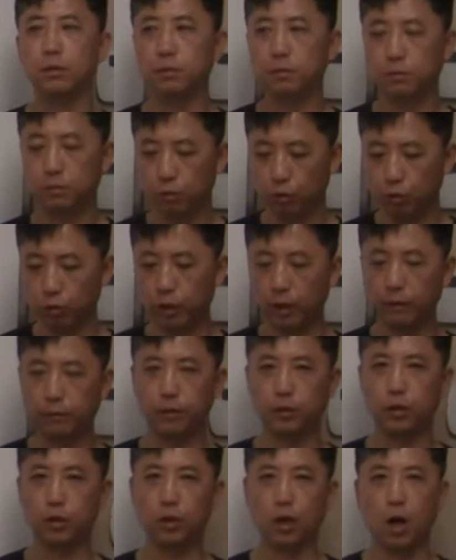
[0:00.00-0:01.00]
looking for
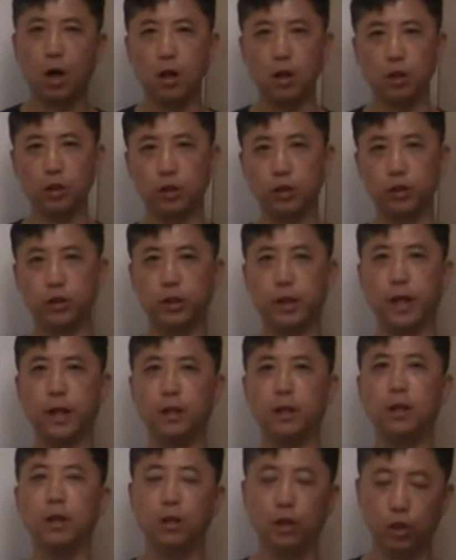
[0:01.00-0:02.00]
the knowledge, then
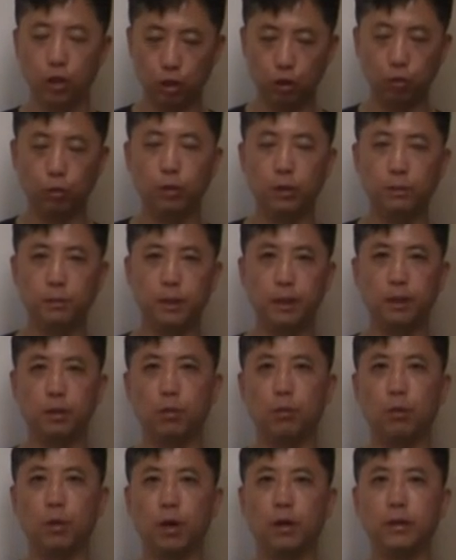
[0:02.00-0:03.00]
you will be the
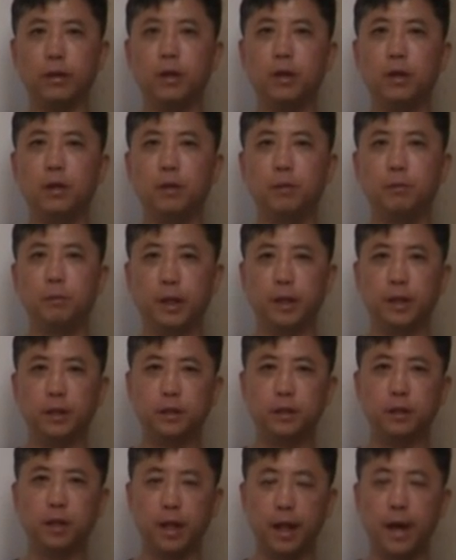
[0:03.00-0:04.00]
one being
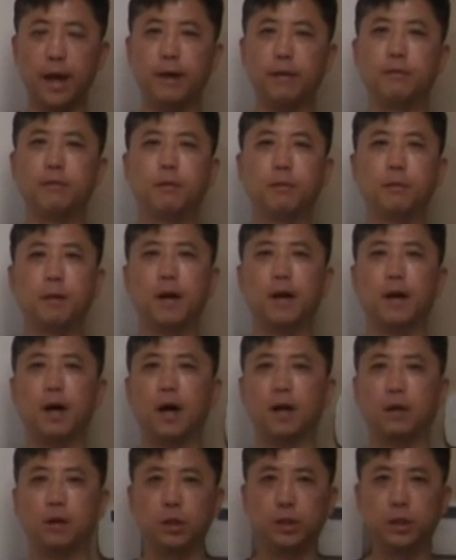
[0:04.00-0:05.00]
slaved by
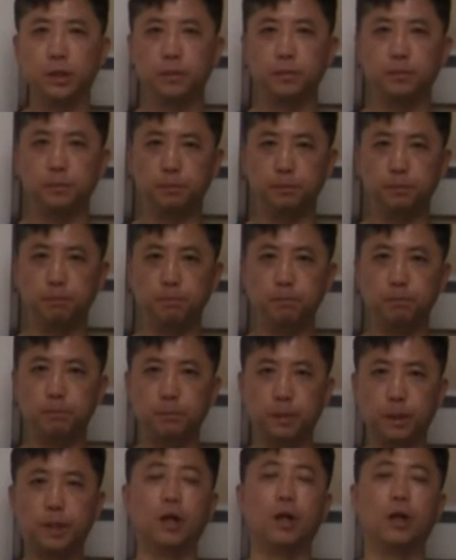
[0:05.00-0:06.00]
others,
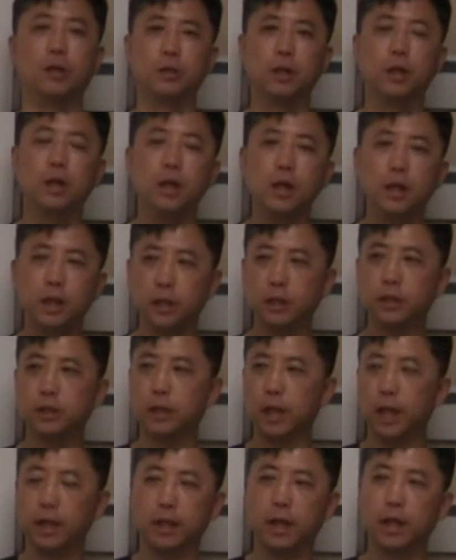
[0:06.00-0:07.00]
because it's
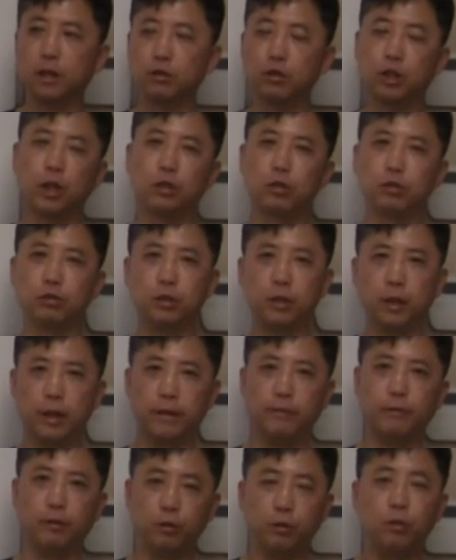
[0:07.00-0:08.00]
not they're trying to
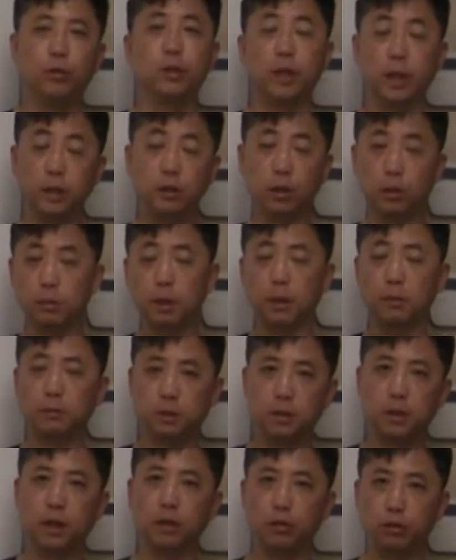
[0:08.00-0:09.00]
slave you. Sometimes
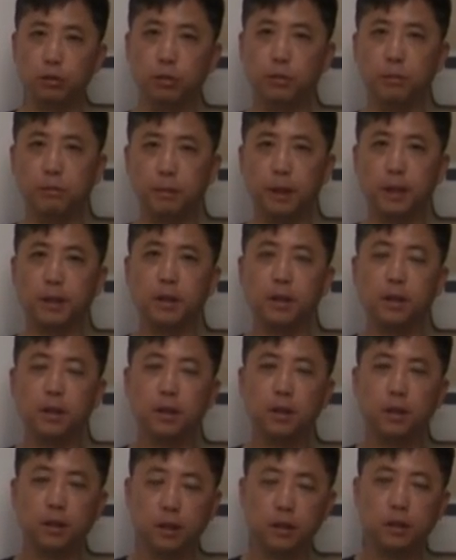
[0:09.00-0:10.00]
they do, but
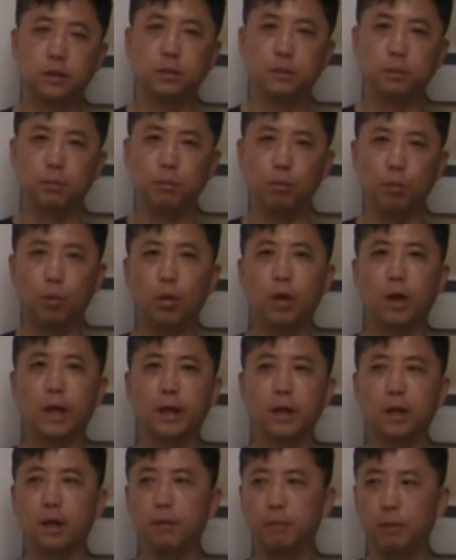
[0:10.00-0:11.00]
it's more
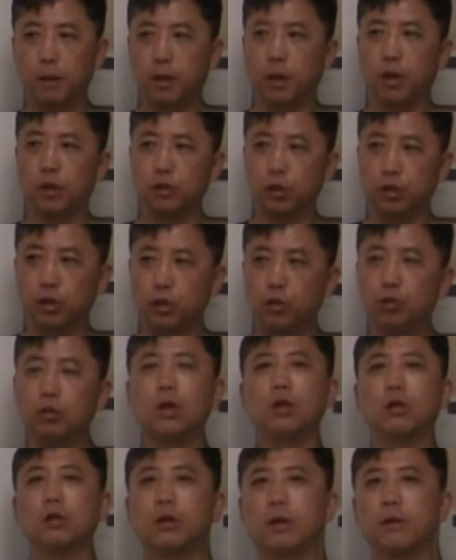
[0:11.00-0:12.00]
likely because you are
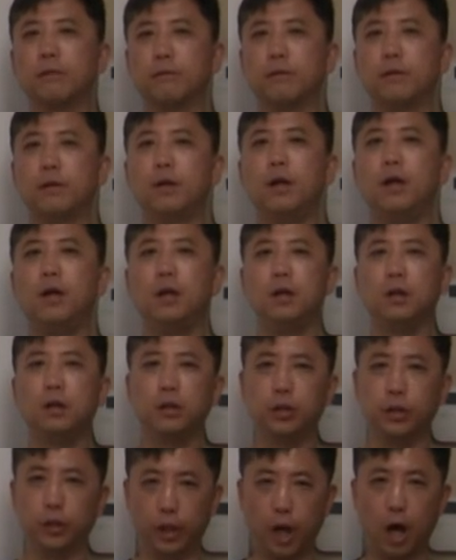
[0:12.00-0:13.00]
looking for
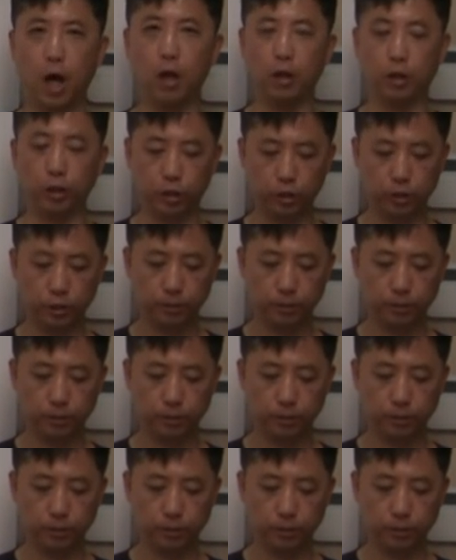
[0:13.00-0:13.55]
the knowledge.